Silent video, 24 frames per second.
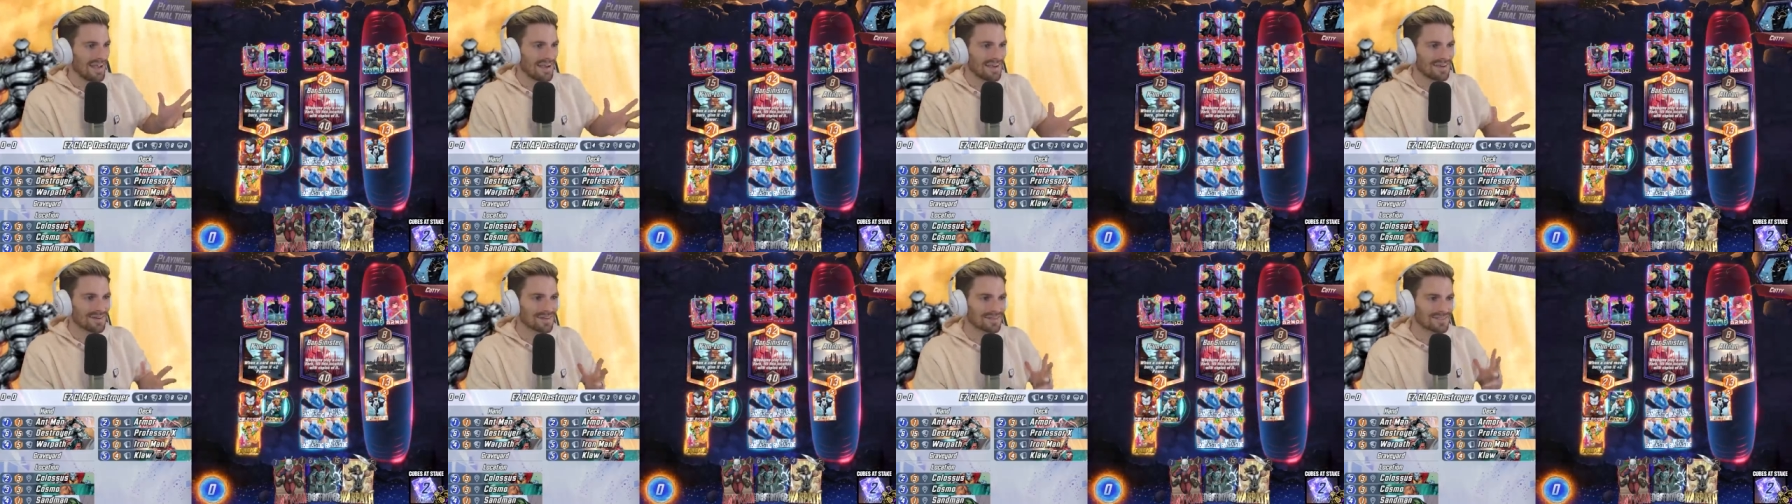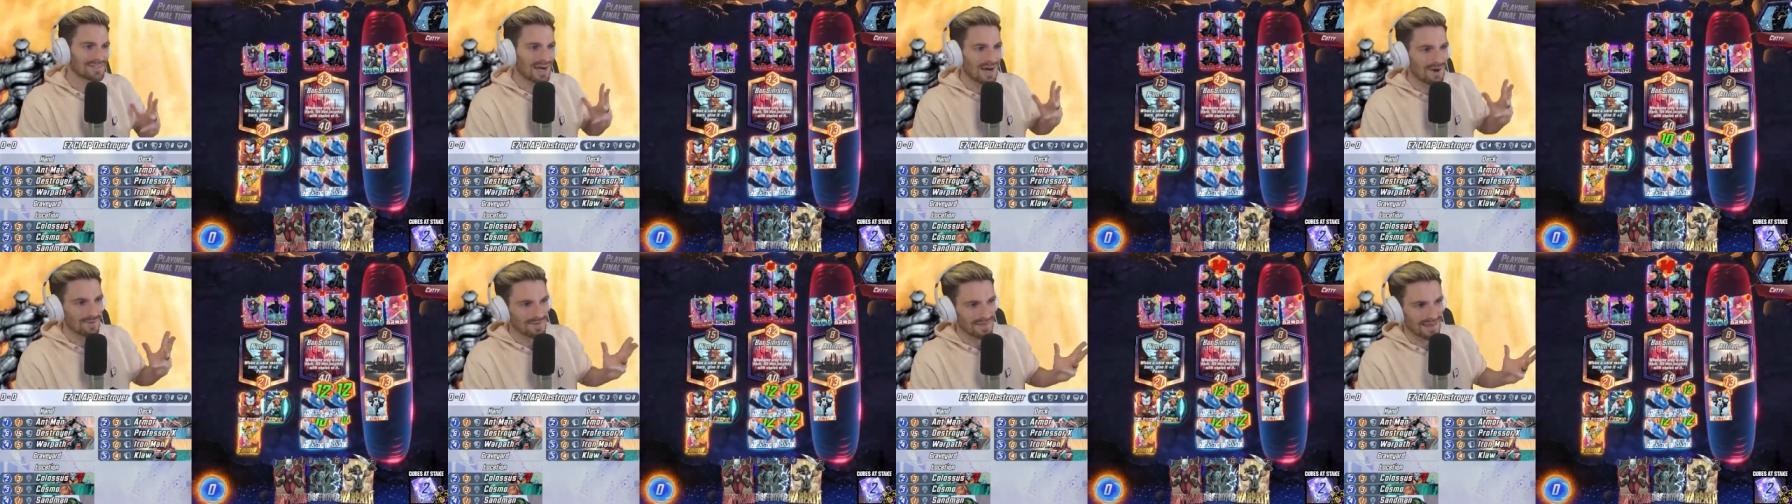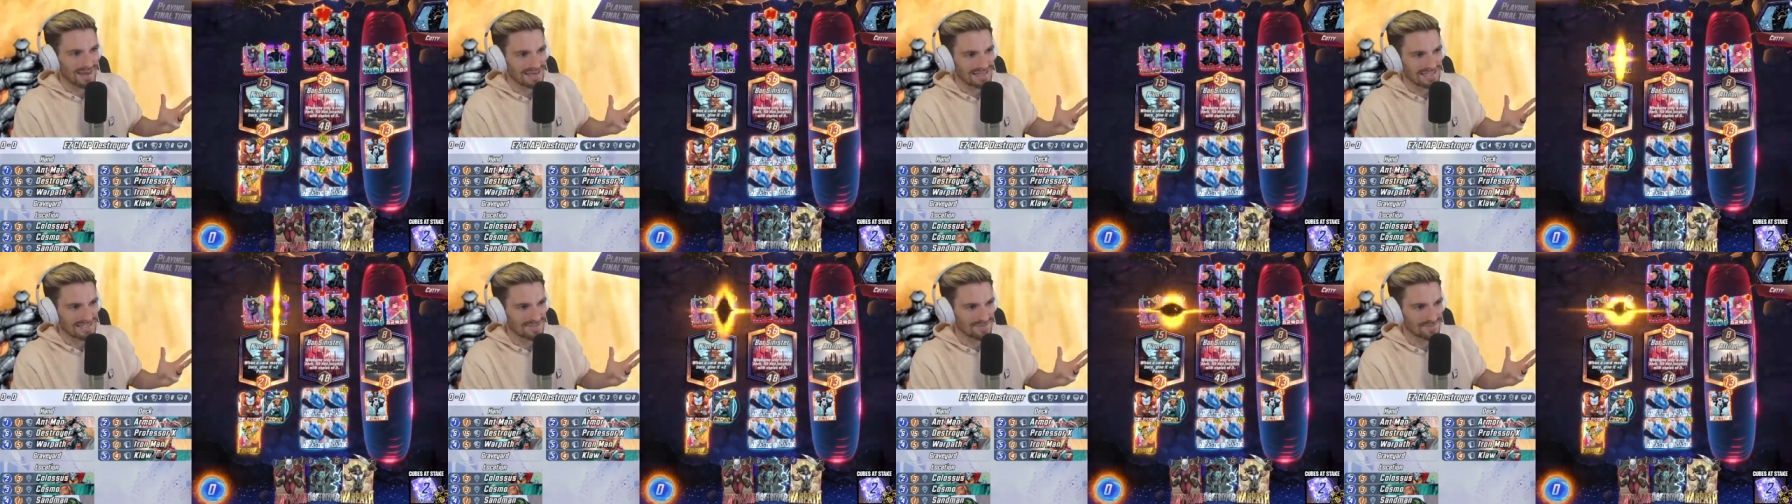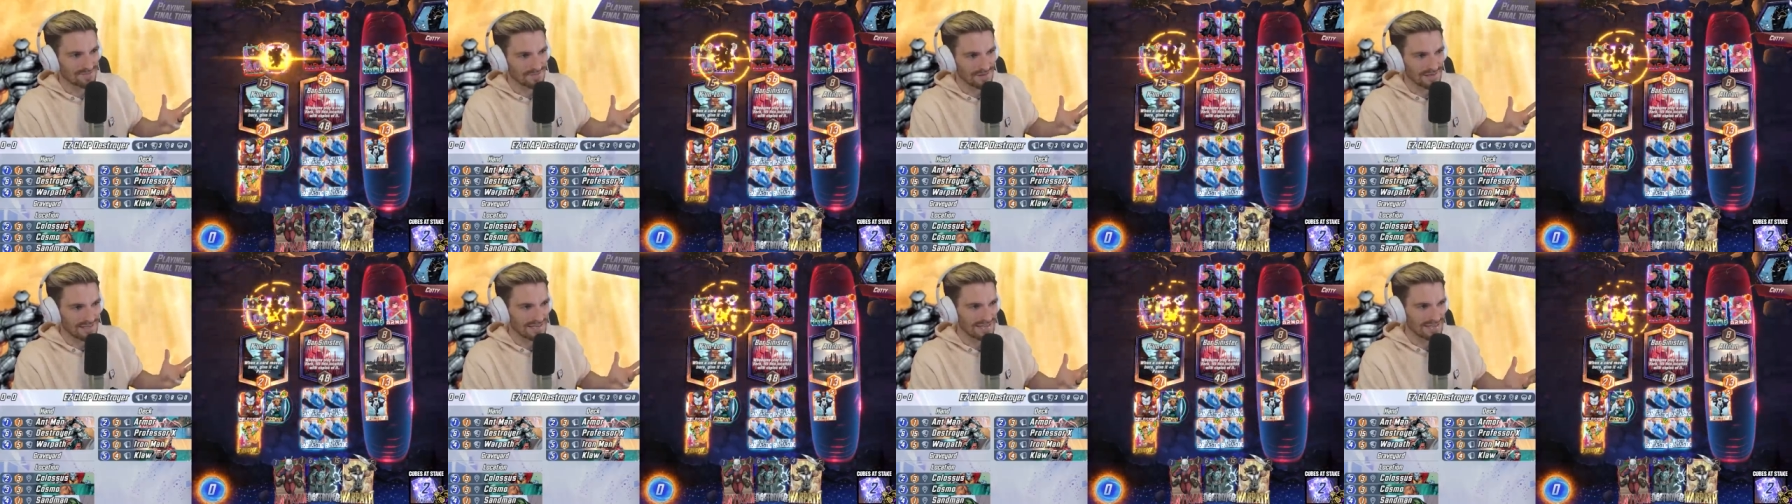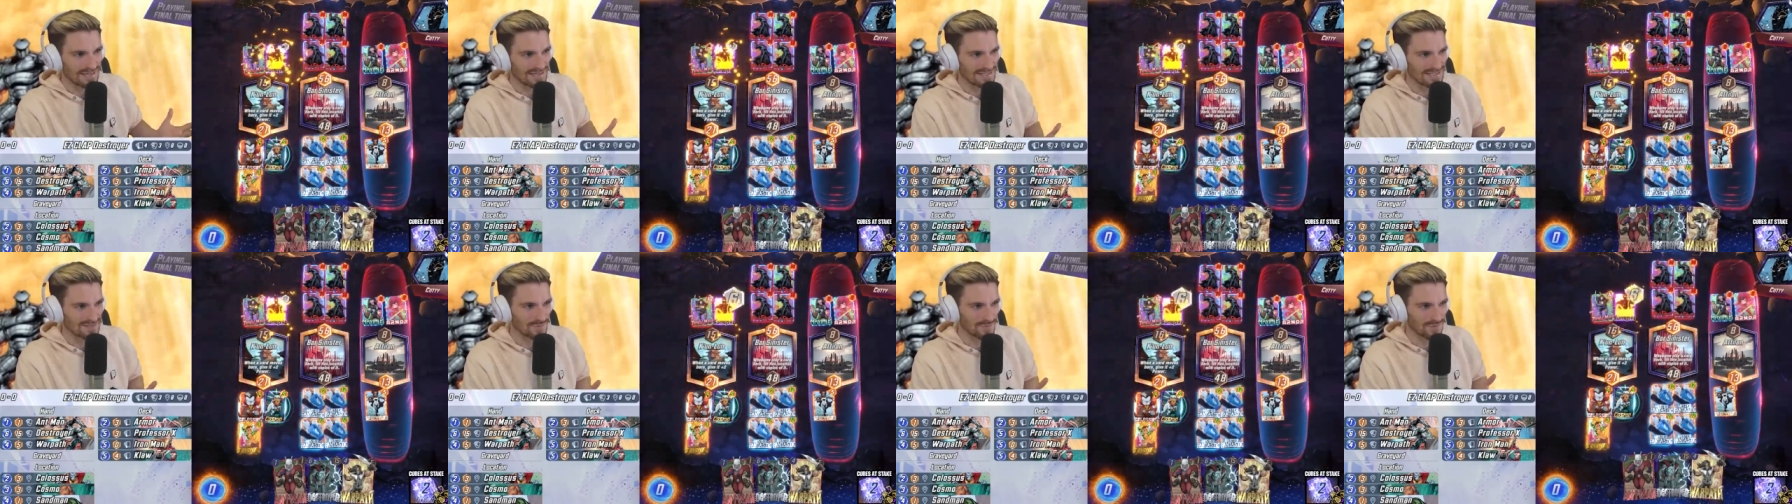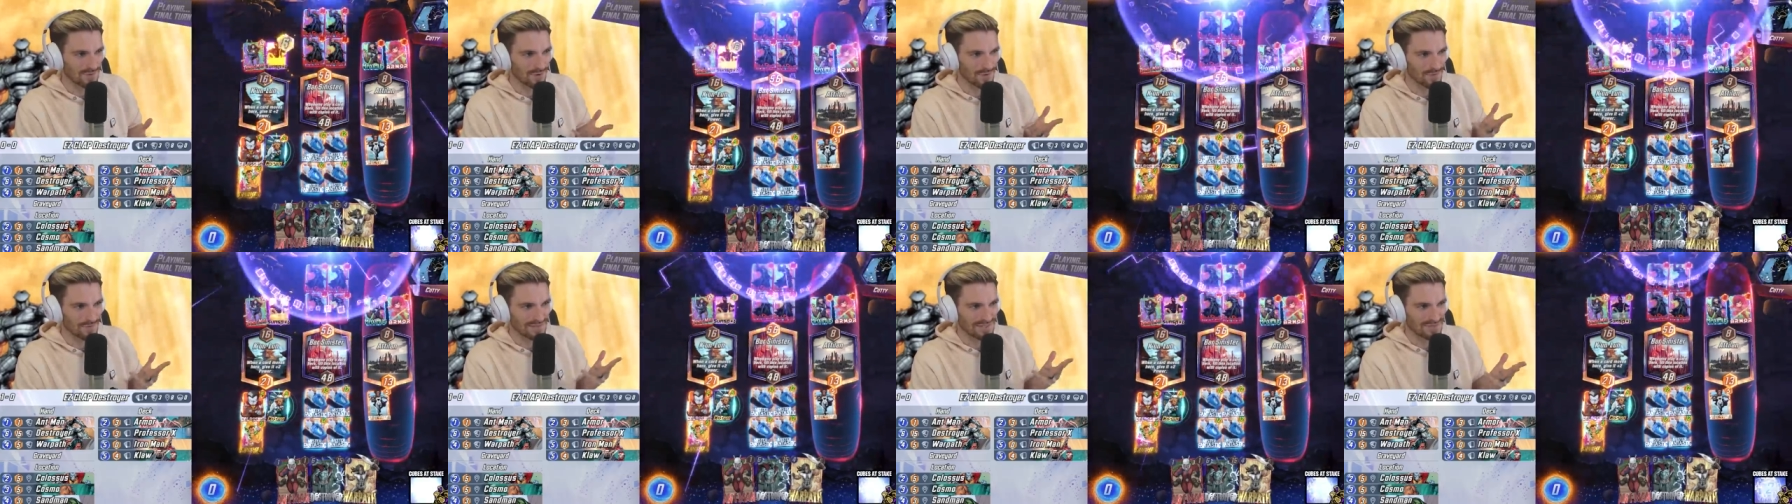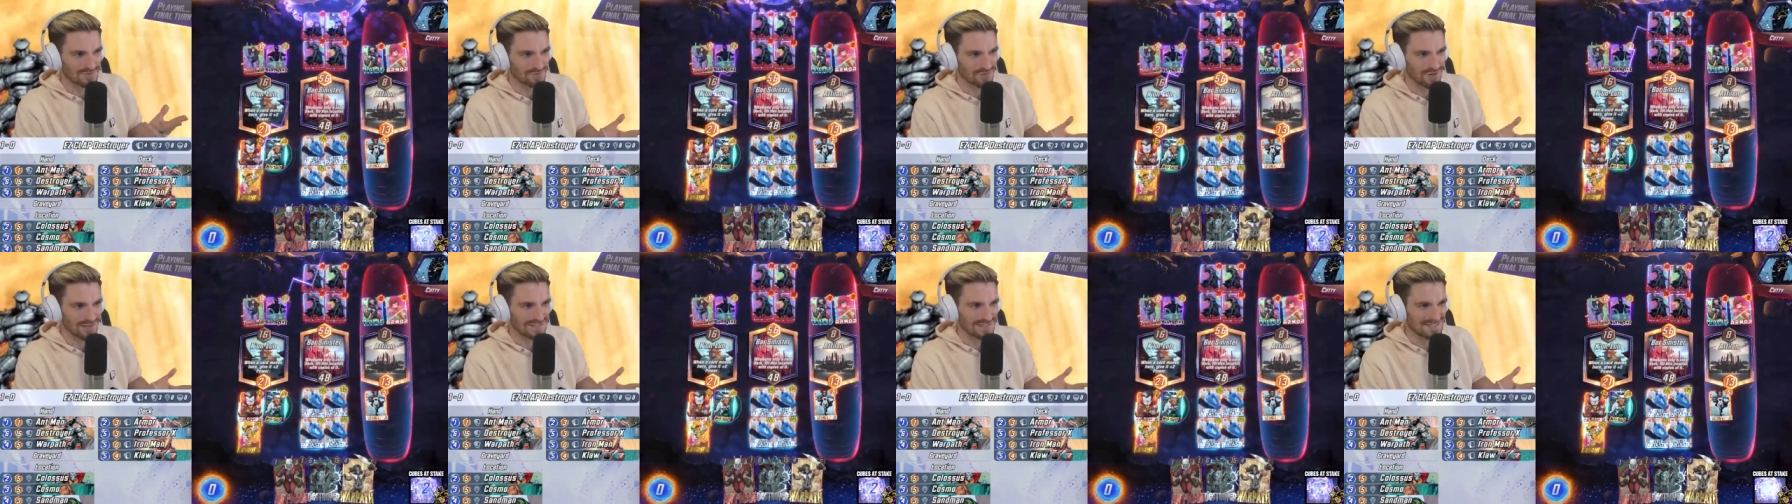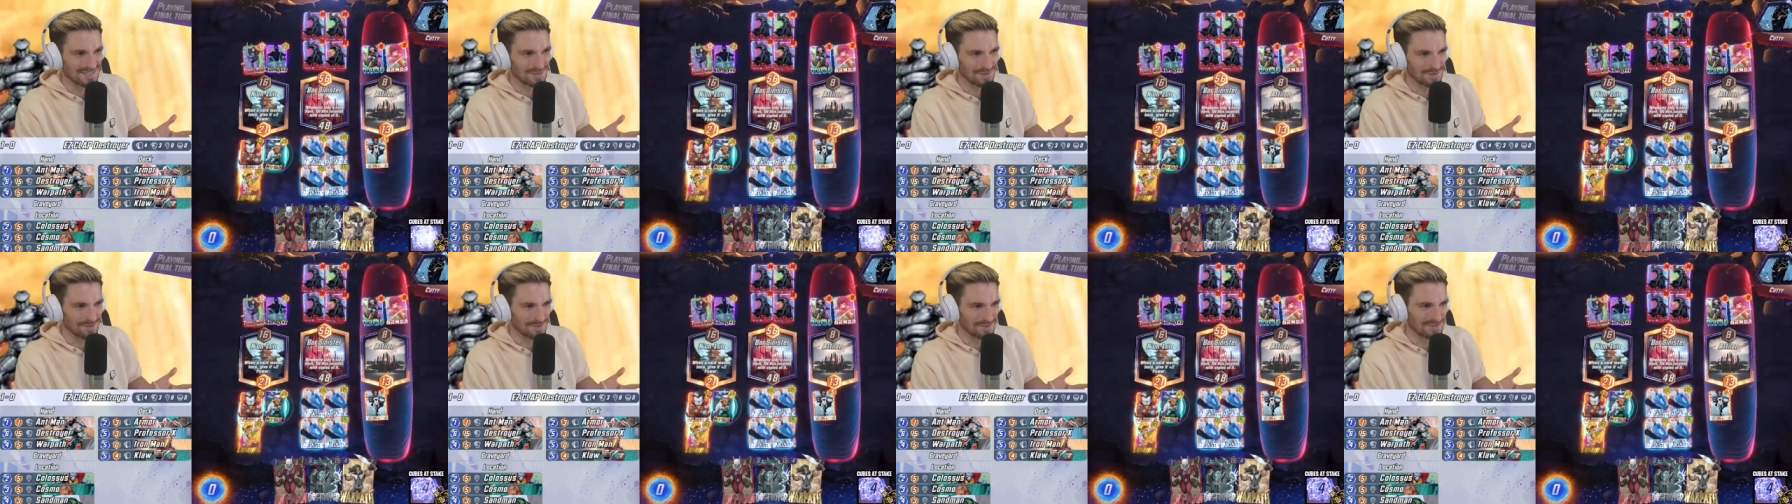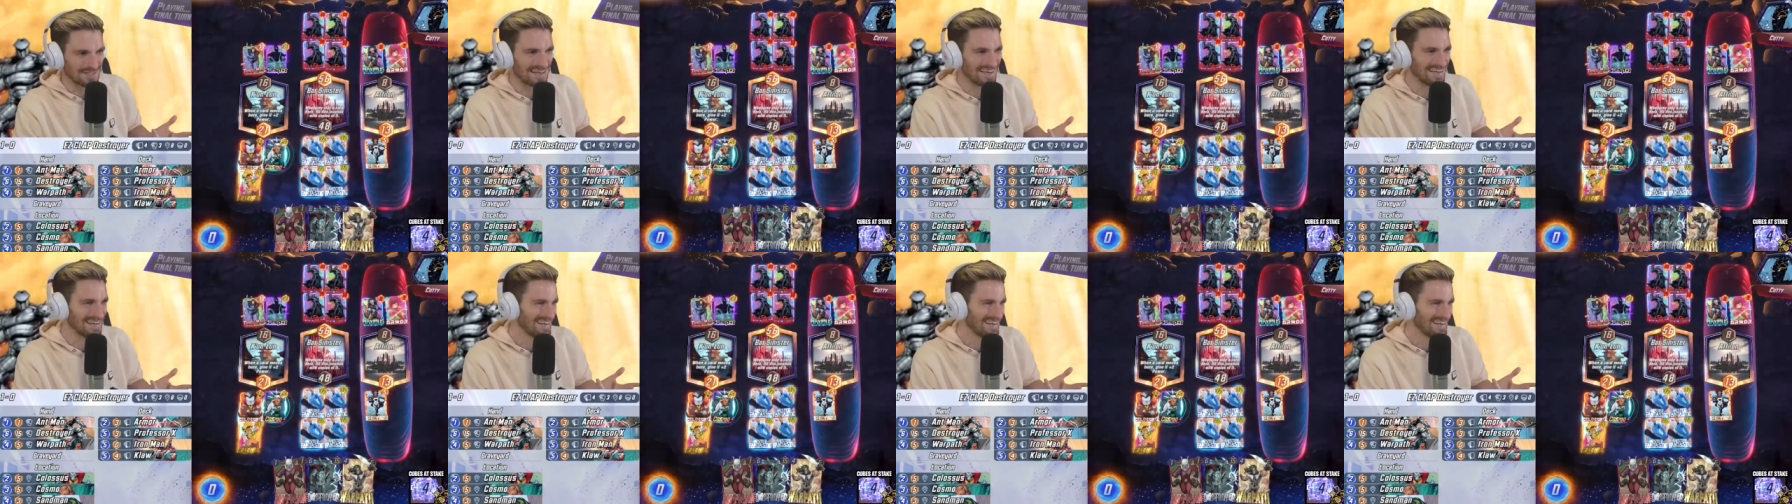And on top of that, he's feeding us with all these Red Skulls.